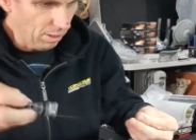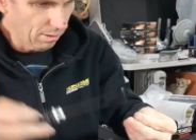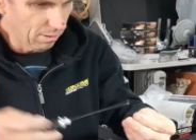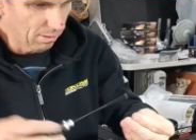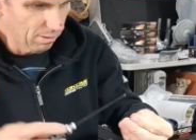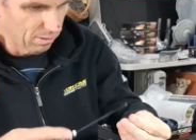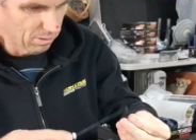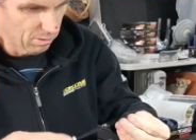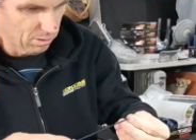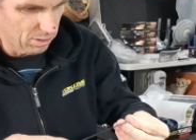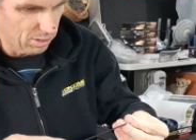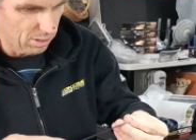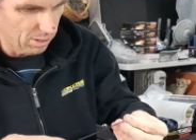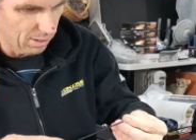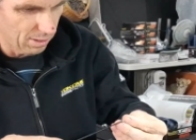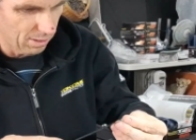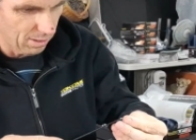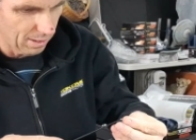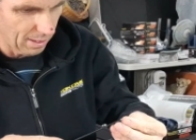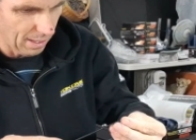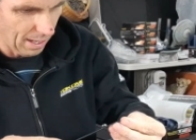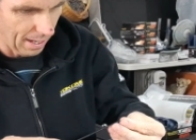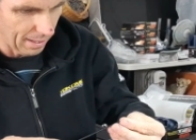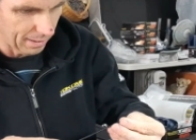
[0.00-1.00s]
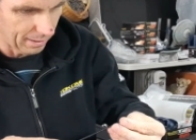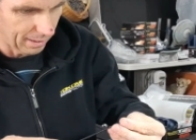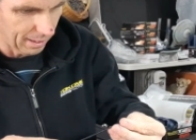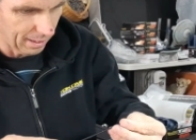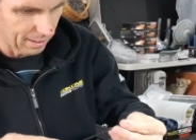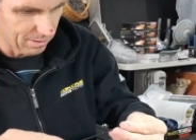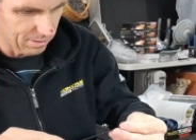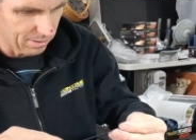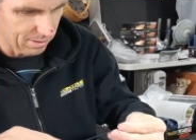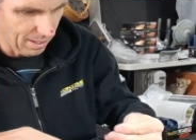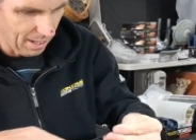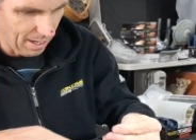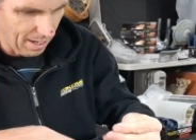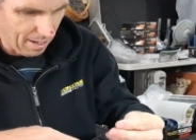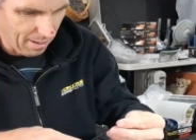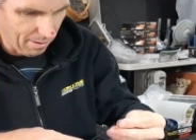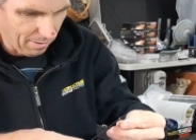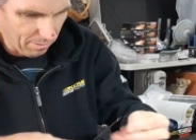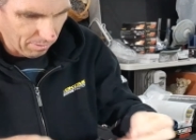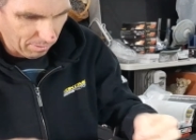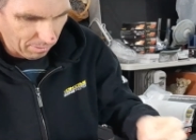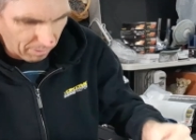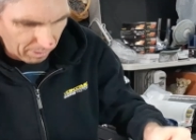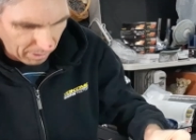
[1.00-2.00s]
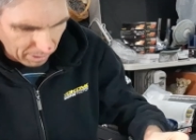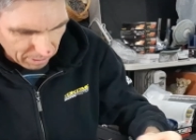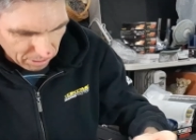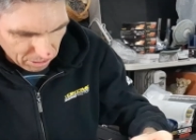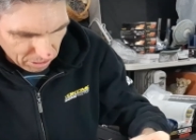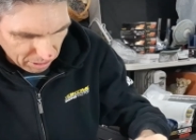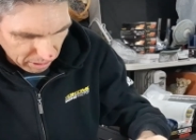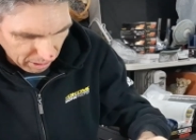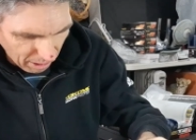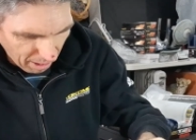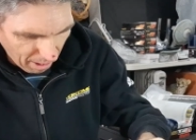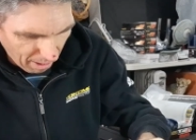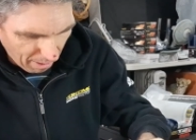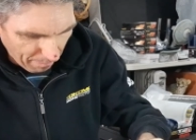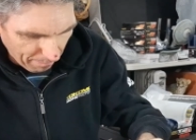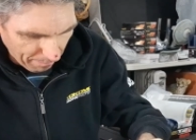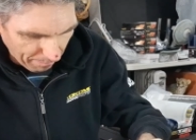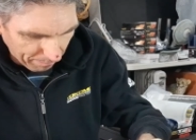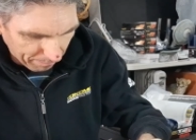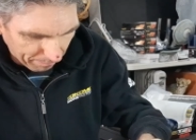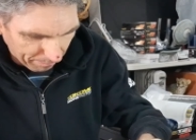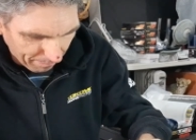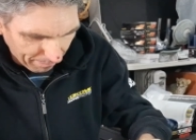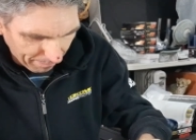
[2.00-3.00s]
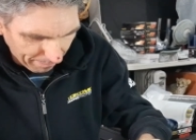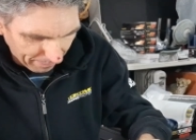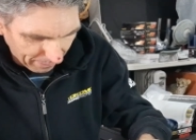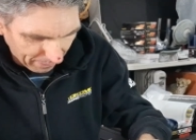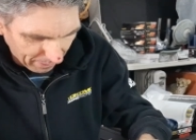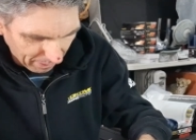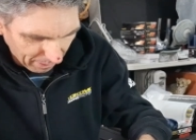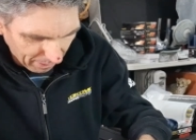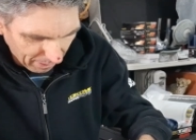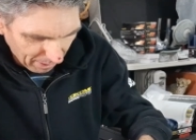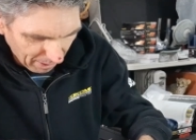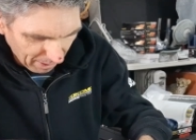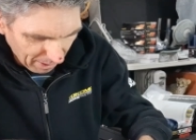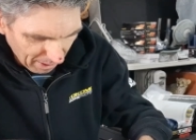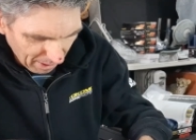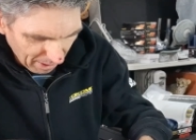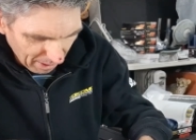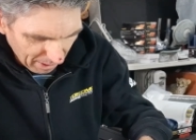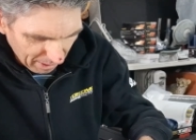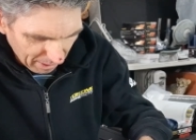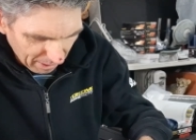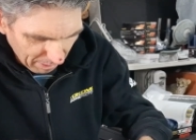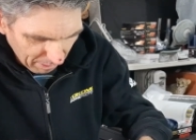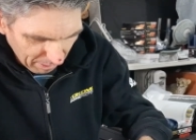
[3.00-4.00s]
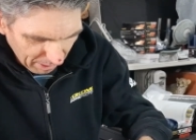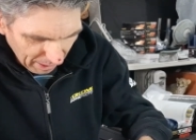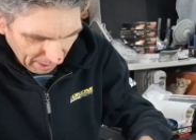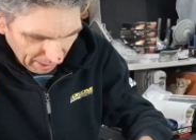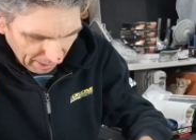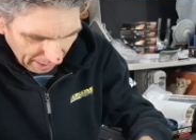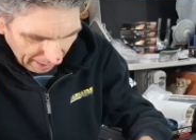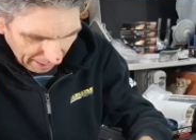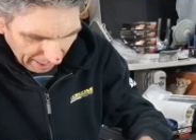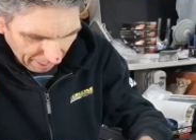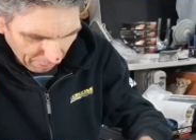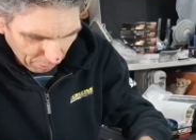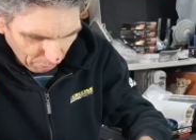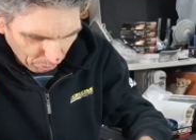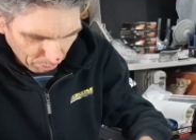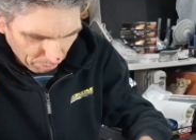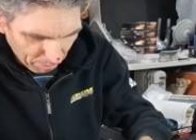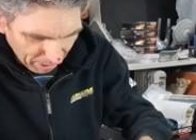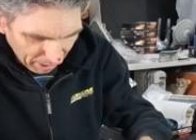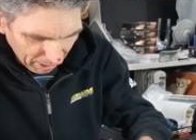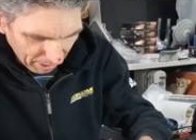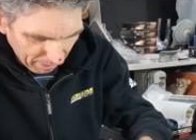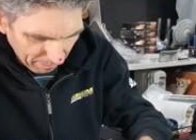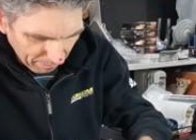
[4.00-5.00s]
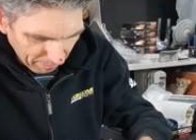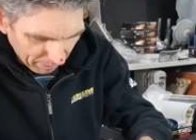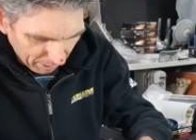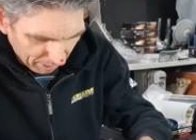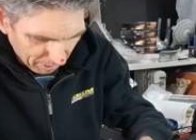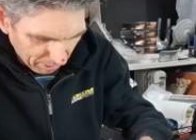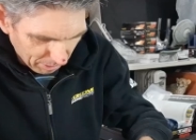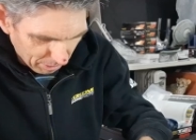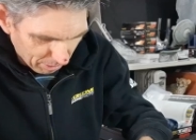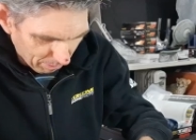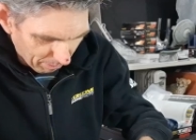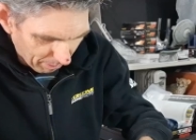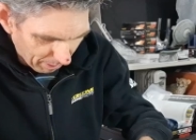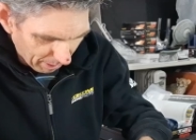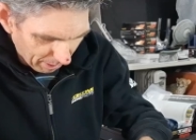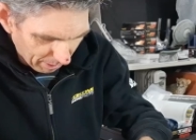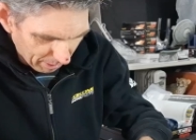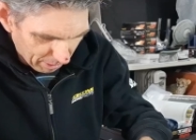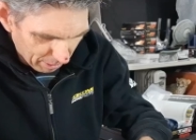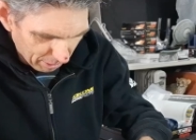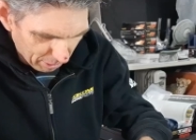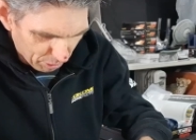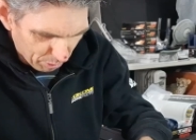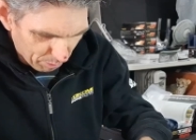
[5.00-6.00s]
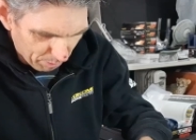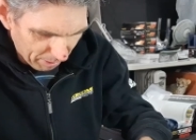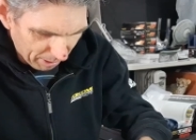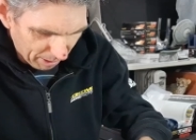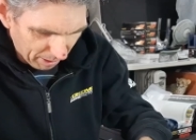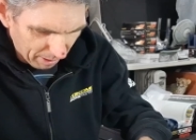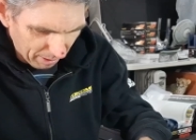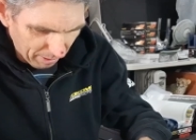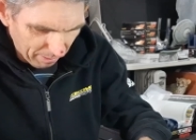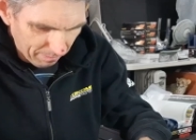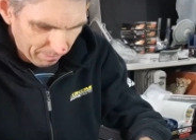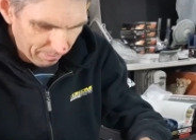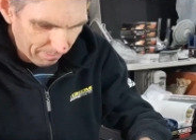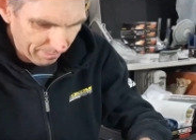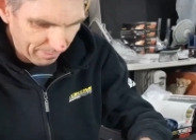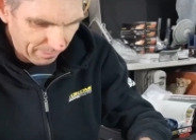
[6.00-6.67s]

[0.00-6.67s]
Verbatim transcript: you. That gets out all the slop. You need a little bit because you want it to spin.